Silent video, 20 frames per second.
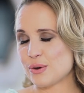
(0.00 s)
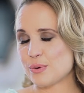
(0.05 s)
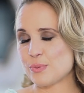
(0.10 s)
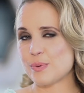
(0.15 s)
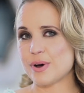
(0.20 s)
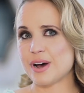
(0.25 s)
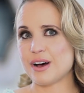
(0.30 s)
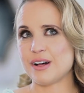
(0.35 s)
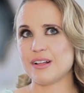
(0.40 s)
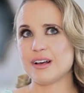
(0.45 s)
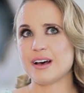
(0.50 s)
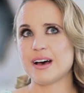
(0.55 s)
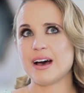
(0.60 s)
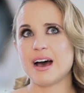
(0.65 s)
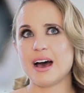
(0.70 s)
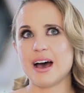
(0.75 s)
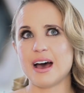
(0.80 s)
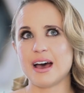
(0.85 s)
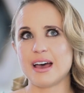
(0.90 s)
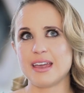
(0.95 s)
Well,
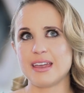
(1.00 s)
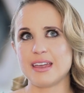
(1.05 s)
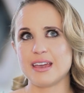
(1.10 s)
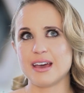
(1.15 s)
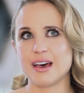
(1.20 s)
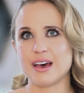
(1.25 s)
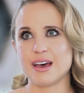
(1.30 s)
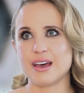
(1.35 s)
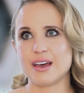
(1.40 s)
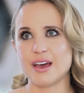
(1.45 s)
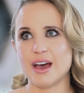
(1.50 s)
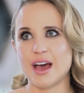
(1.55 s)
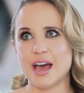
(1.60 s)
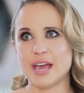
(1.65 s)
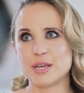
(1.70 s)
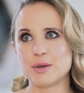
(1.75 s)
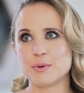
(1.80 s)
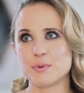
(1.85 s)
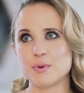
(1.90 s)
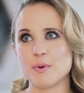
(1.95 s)

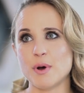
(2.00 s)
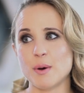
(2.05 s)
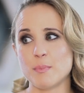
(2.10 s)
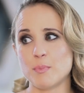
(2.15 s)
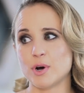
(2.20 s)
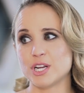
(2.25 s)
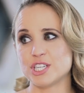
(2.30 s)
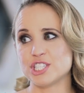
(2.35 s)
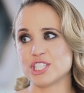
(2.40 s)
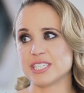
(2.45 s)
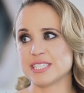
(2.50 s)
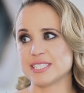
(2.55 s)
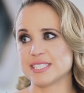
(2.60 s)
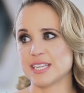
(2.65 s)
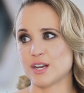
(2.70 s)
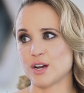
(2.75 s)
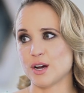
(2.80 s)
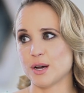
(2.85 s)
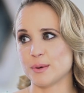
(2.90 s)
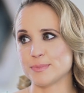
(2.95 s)
I grew up watching
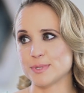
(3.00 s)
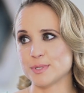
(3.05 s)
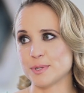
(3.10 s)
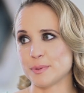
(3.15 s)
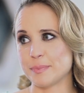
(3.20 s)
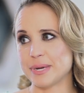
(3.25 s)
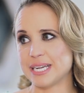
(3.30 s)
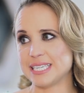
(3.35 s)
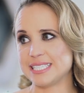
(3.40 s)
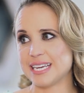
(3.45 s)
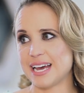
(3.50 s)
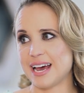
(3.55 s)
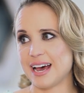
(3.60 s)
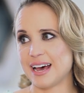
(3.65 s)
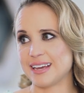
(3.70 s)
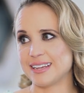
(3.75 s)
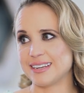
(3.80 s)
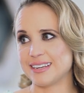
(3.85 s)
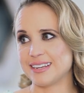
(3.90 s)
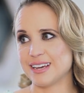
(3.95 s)
sitcoms with my
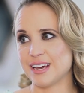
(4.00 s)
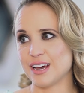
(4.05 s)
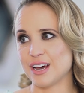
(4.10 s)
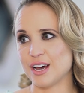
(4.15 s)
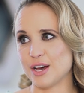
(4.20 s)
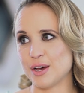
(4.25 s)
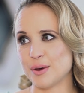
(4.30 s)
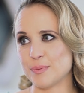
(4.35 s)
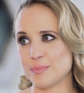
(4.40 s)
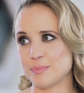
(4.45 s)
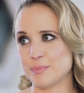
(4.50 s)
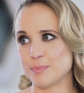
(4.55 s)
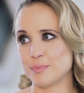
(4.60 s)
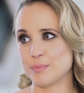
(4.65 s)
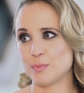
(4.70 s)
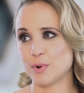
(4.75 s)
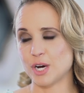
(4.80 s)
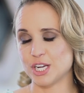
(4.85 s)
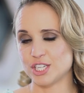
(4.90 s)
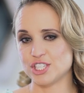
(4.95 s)
dad,
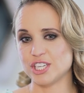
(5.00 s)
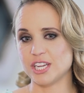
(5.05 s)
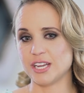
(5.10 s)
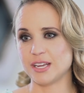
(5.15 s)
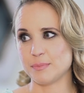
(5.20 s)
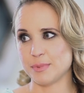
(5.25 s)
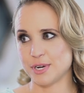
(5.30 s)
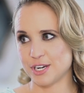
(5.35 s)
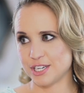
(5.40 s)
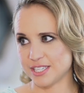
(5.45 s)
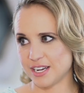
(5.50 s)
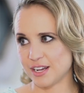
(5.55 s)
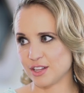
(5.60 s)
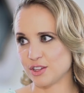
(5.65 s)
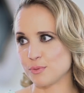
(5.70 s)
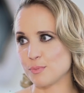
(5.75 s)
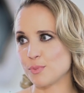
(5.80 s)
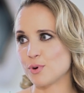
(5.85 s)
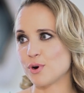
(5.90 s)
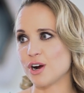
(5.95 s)
watching Mary
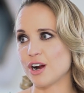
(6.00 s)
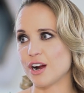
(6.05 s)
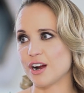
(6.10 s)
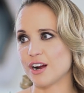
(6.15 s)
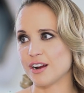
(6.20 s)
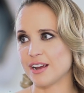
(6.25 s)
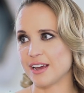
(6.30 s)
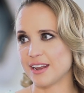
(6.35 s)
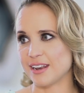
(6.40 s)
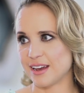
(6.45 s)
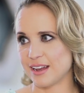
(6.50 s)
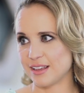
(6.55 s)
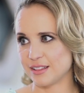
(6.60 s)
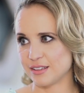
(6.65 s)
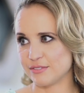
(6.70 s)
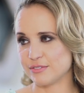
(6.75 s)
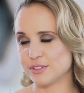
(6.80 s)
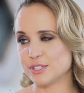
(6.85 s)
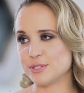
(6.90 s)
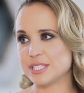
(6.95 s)
Tyler Moore and I
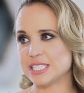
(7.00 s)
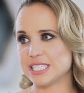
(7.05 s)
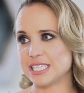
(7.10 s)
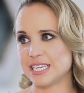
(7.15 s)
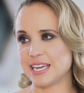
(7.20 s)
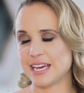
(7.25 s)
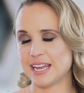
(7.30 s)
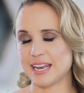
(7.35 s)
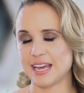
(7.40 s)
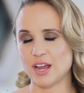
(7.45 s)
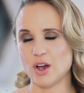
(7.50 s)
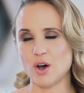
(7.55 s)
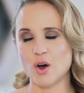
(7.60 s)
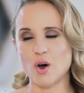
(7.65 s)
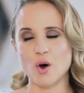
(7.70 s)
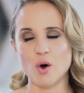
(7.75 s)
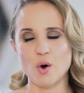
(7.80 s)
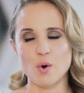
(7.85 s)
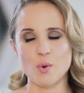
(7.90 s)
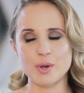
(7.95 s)
Love Lucy, and I
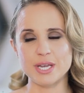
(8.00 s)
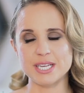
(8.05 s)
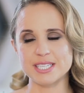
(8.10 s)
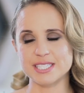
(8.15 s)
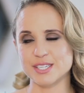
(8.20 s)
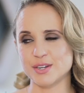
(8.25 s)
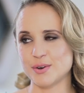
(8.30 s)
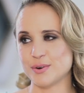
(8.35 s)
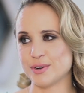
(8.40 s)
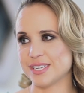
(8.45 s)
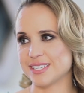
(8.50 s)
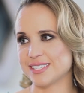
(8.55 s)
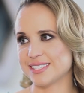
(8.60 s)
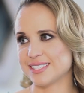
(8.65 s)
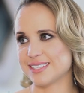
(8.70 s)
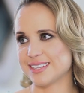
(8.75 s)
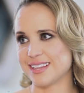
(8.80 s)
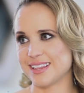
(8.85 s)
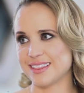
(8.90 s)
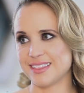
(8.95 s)
always
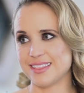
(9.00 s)
noticed that